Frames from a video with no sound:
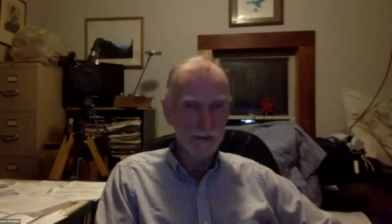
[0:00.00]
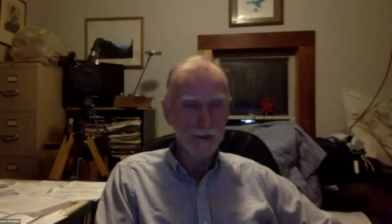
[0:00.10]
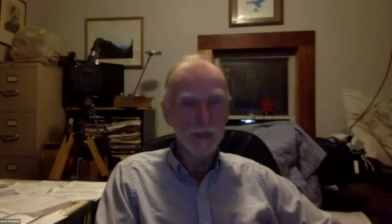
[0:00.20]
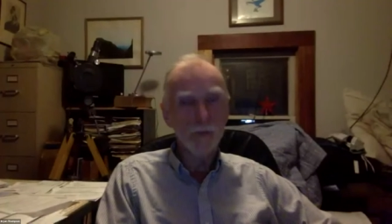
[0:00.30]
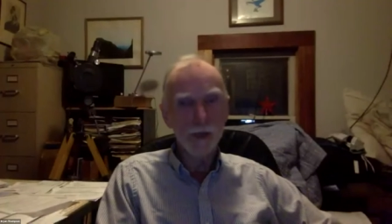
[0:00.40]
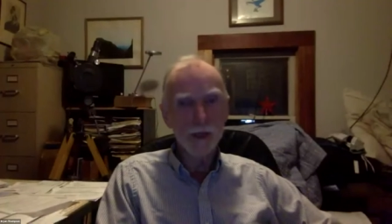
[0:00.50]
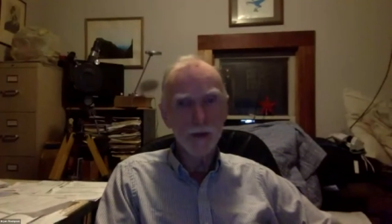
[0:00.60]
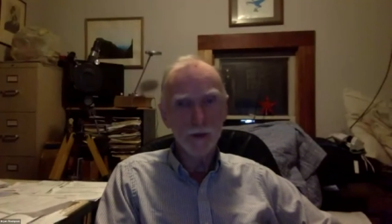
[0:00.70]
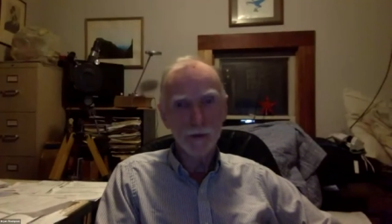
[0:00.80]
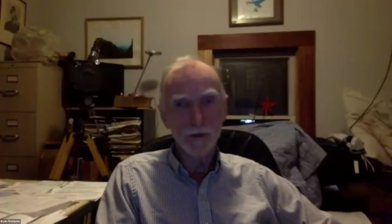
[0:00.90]
They were
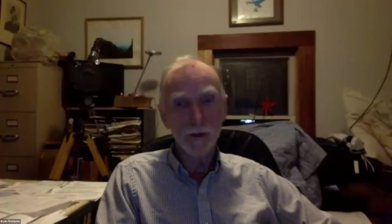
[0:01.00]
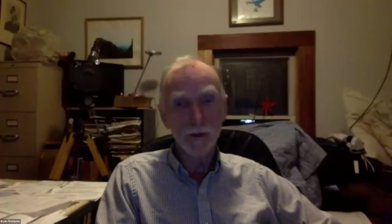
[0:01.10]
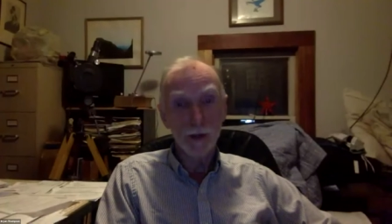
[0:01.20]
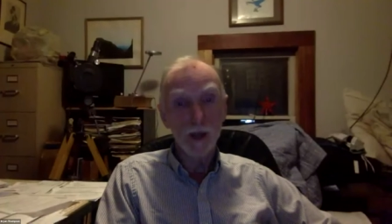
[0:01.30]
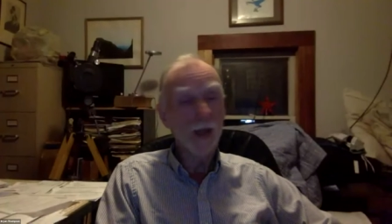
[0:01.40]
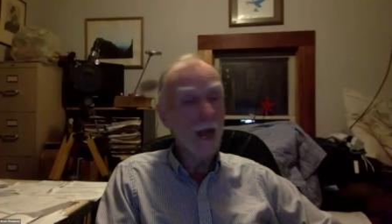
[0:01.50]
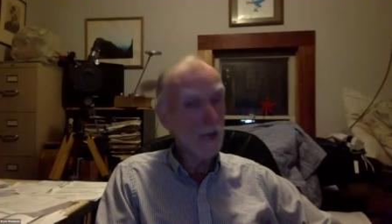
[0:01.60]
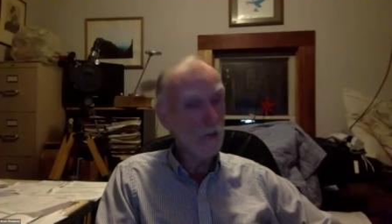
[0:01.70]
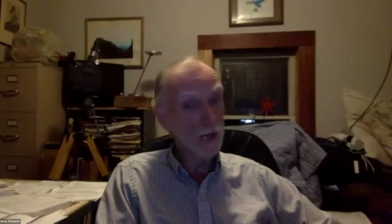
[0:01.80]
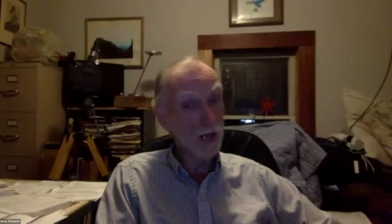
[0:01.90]
here a lot
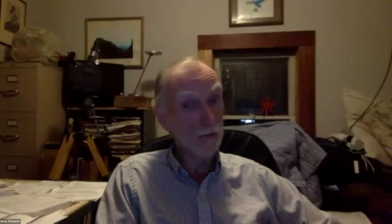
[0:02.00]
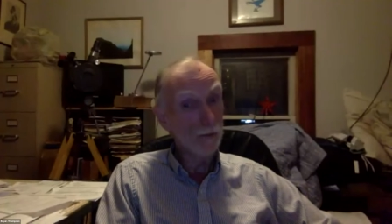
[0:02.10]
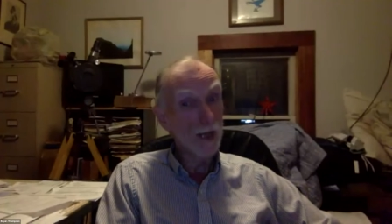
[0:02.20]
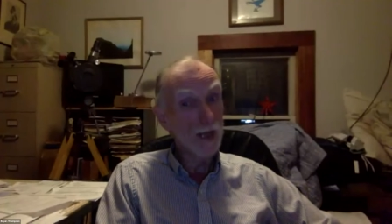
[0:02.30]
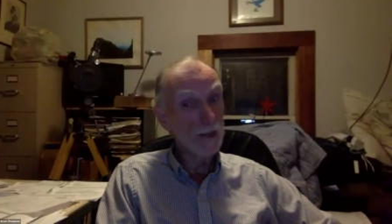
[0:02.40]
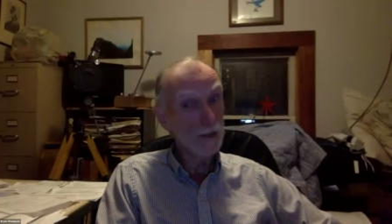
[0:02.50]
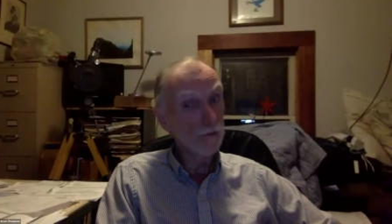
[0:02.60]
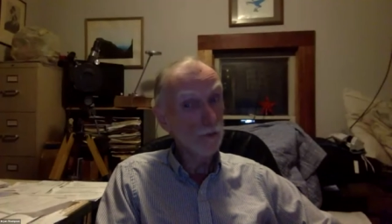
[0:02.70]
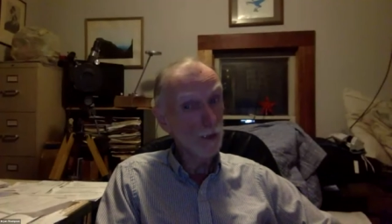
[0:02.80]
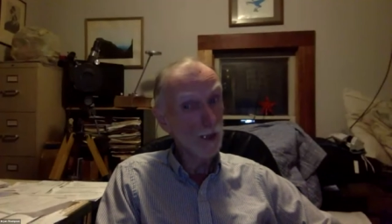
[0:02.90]
of time, but I
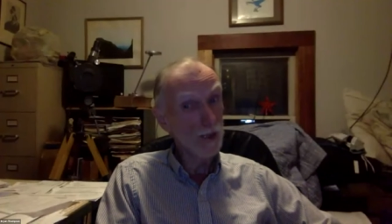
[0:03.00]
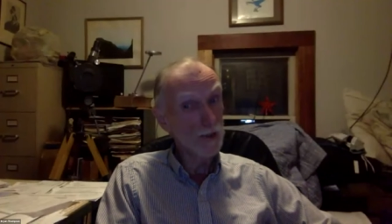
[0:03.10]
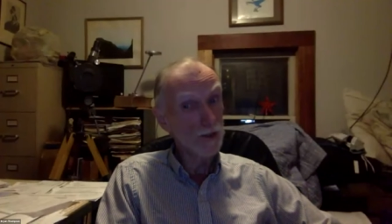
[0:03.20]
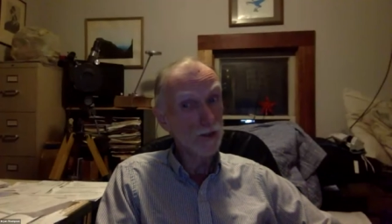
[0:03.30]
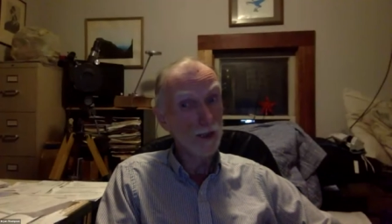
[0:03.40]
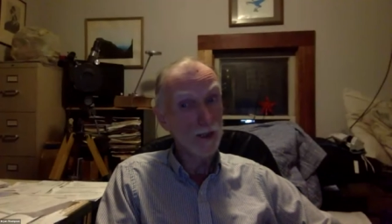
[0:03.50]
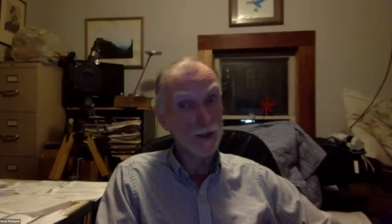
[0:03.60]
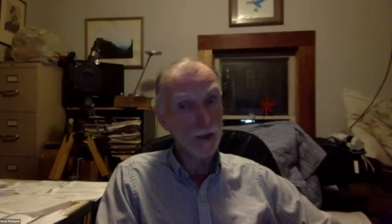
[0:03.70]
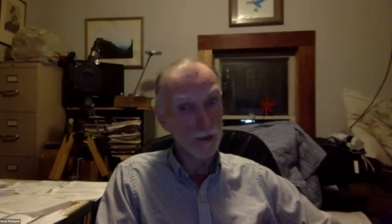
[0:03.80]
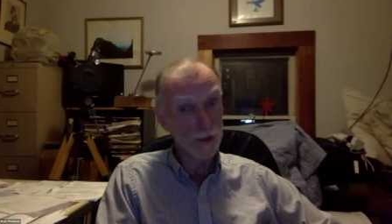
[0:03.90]
didn't realize until I
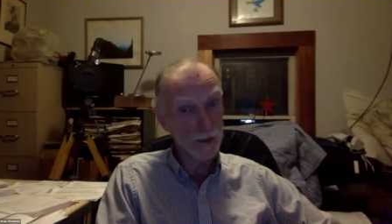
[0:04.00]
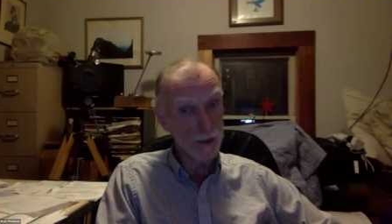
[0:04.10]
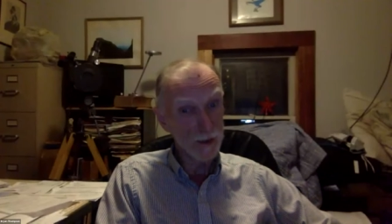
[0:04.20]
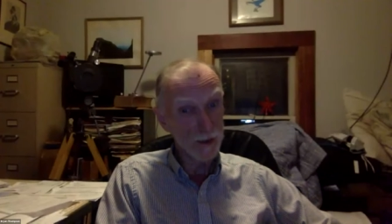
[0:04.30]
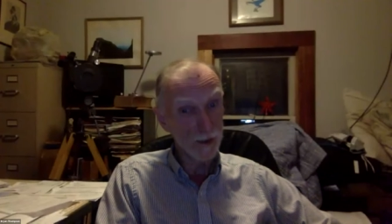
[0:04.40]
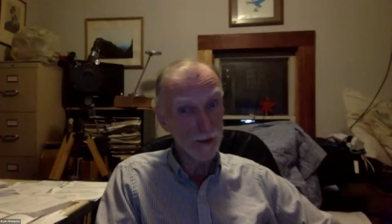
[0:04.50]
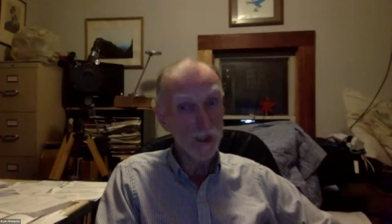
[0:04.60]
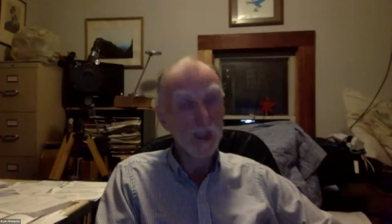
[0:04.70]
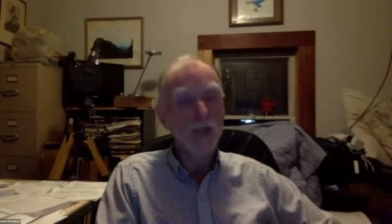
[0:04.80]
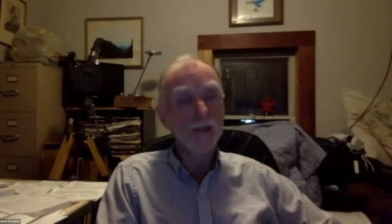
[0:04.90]
started digging it
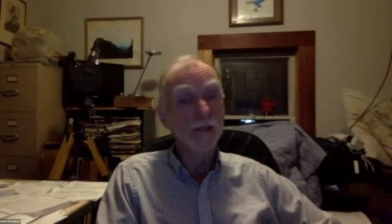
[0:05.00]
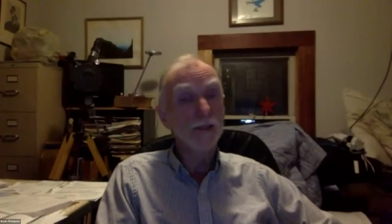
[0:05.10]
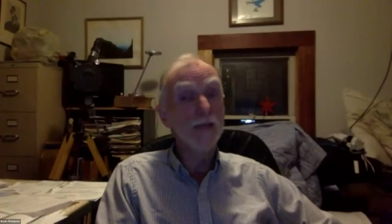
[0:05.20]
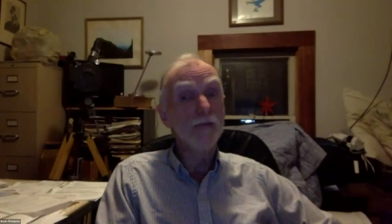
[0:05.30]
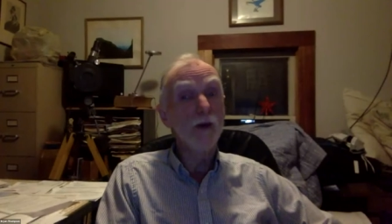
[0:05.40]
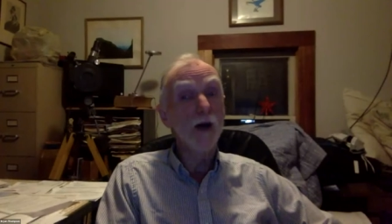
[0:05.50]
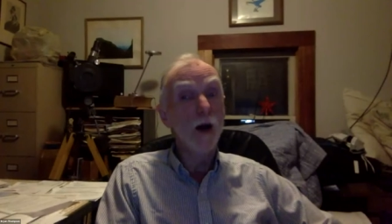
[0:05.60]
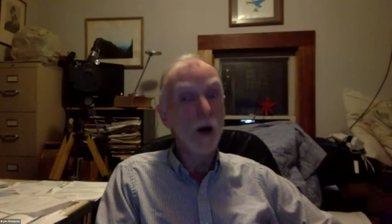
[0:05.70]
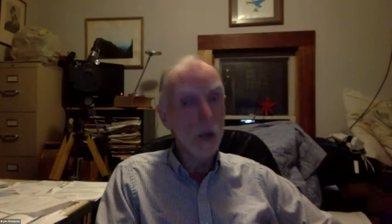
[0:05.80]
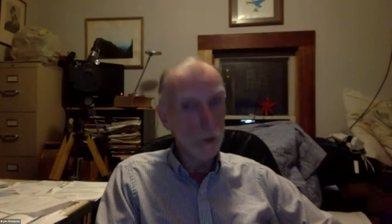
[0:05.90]
that they've
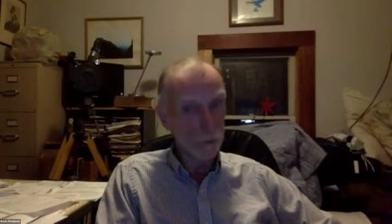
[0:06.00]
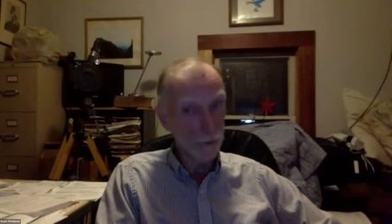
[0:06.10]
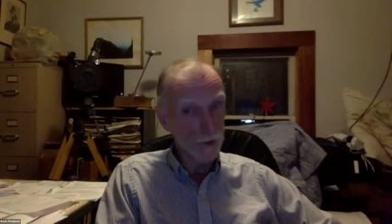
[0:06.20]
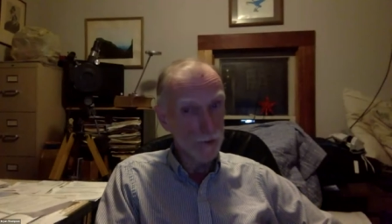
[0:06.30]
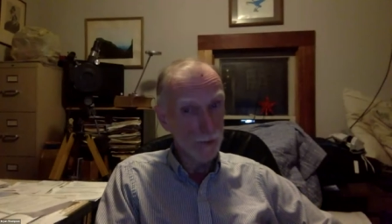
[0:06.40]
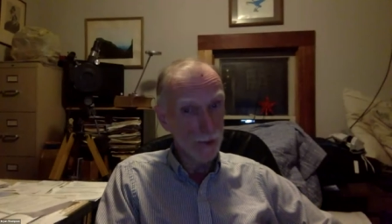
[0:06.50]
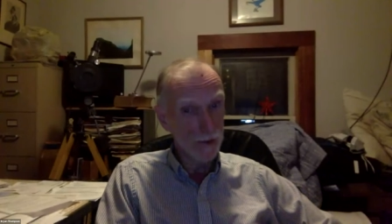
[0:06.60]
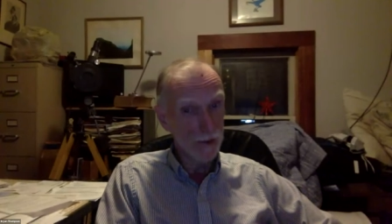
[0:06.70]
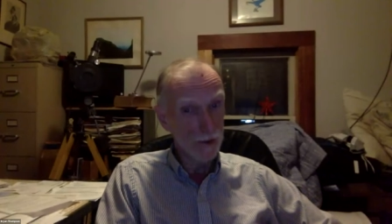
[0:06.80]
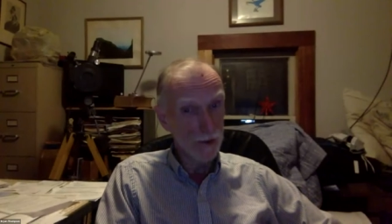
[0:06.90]
always
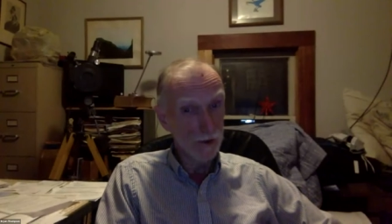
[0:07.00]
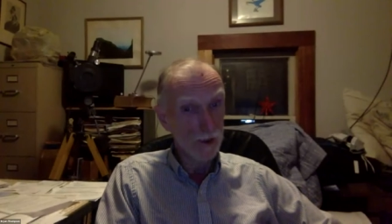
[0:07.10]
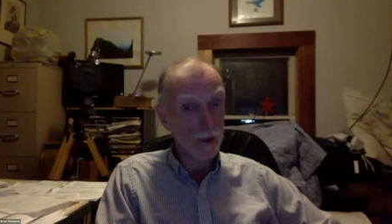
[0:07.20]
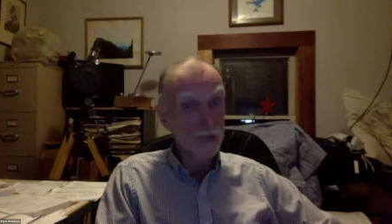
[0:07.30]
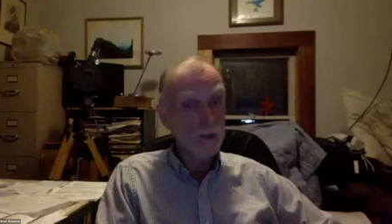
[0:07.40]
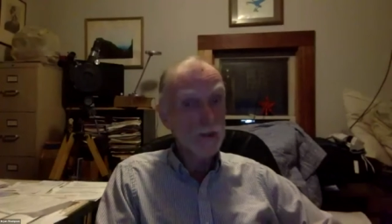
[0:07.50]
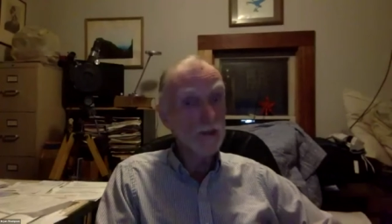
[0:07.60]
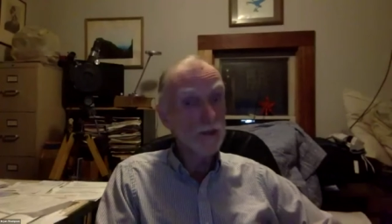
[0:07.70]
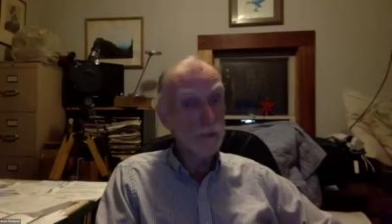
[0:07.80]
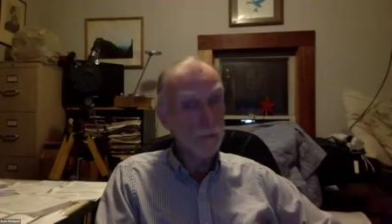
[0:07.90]
been here
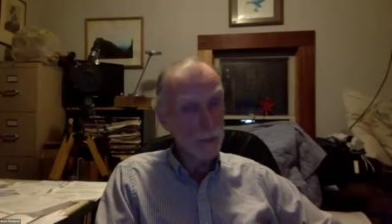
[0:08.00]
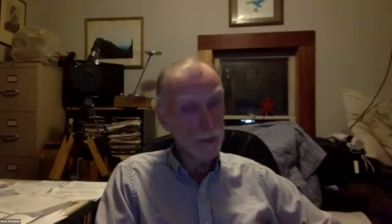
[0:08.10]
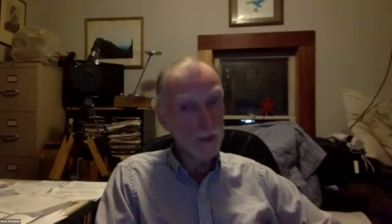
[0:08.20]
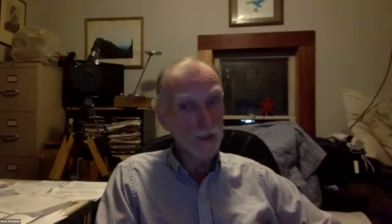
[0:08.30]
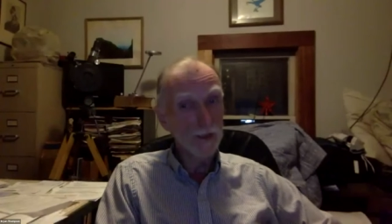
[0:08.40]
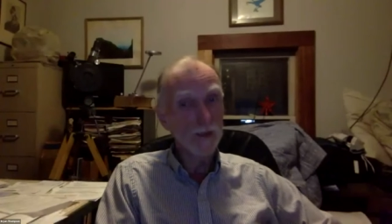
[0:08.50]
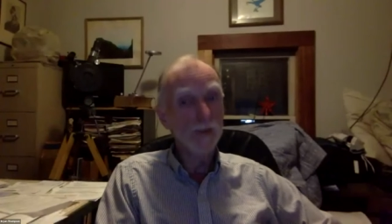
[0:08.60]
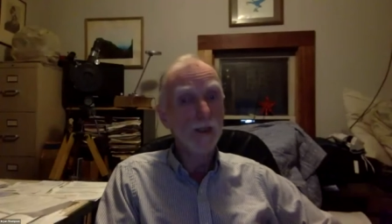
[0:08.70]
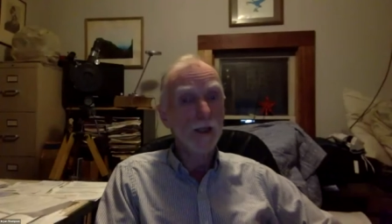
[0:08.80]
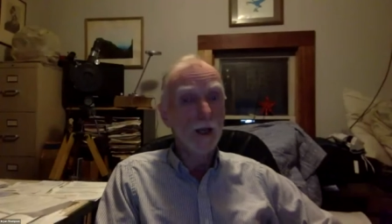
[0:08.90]
since the beginning
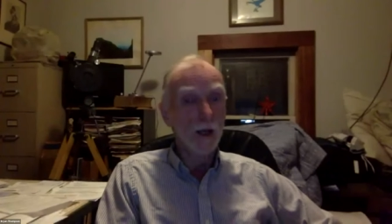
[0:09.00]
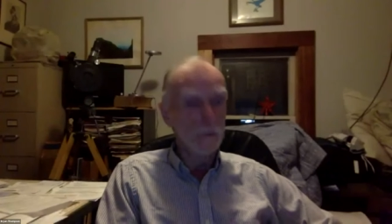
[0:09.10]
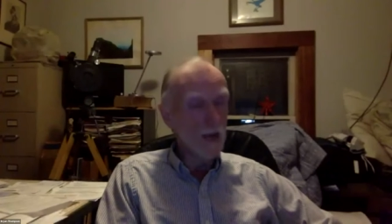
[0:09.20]
of